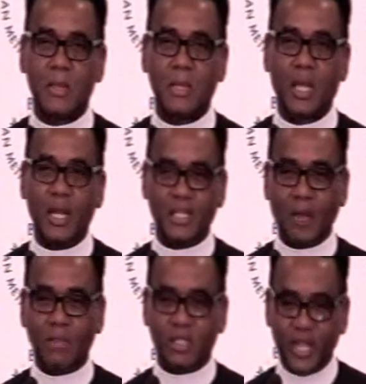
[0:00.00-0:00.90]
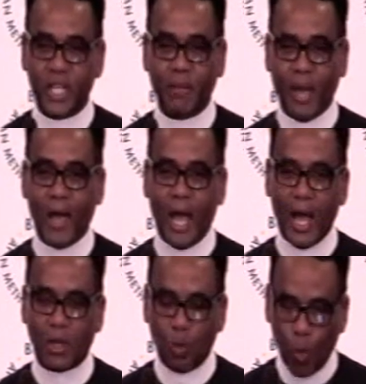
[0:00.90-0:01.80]
And as I was thinking about
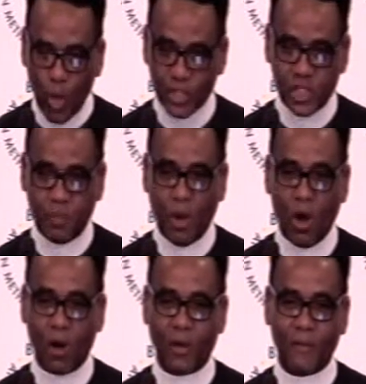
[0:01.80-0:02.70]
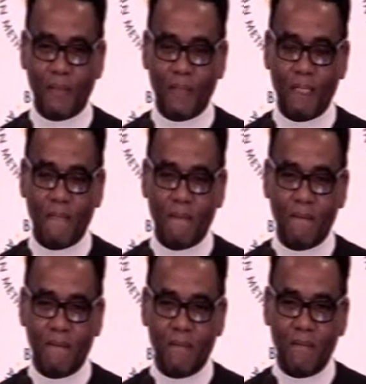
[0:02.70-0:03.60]
one spark
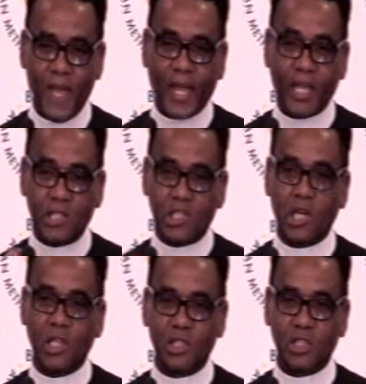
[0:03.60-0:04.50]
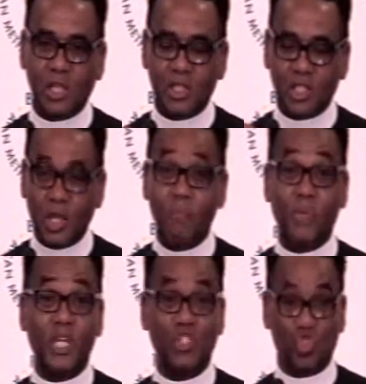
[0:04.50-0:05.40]
that can touch
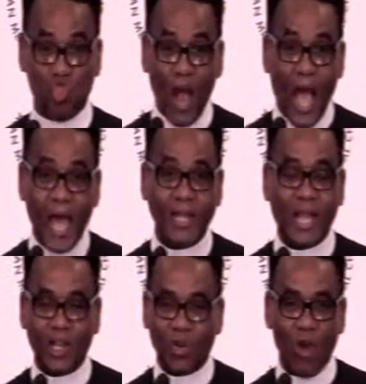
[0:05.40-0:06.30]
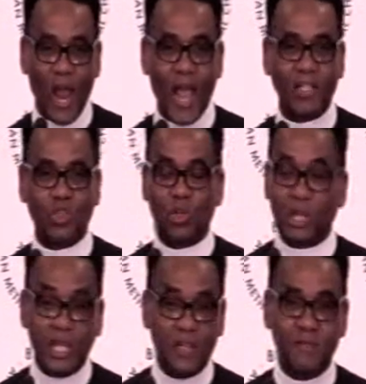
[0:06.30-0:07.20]
something dry like grass or
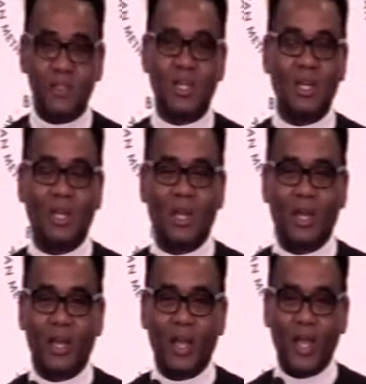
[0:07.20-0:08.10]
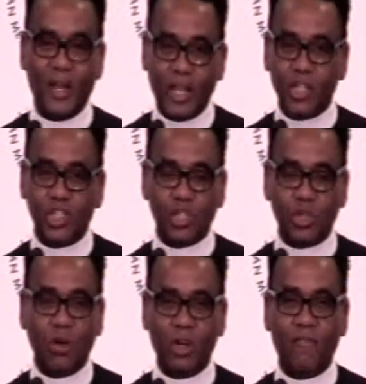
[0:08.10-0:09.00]
leaves, and it can
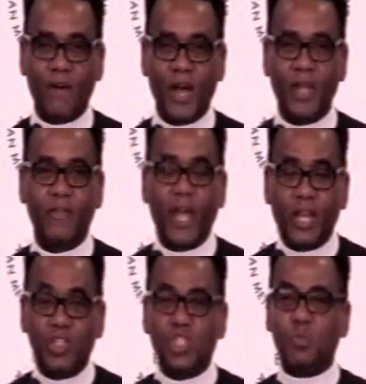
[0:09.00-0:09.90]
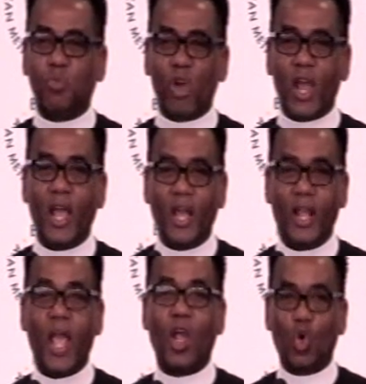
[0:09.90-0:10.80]
start a fire that can spread
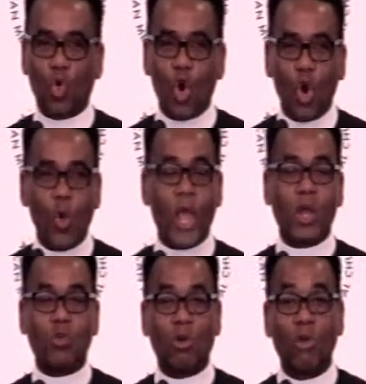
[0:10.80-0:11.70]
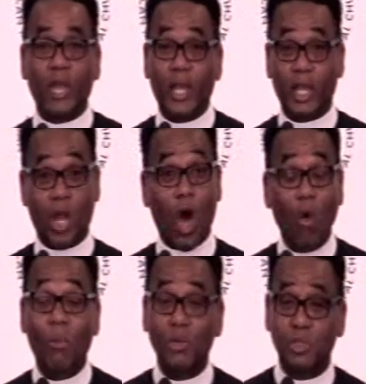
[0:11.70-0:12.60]
and grow and grow and can
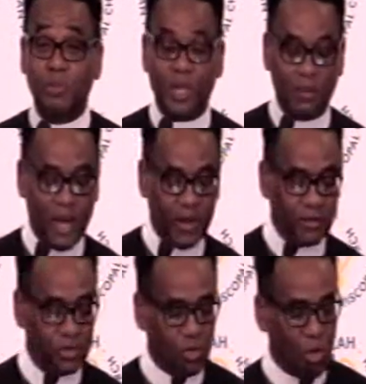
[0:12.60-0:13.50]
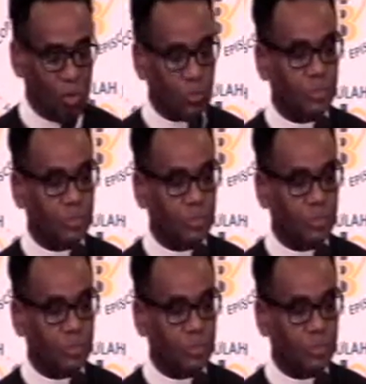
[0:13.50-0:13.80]
almost become out of control.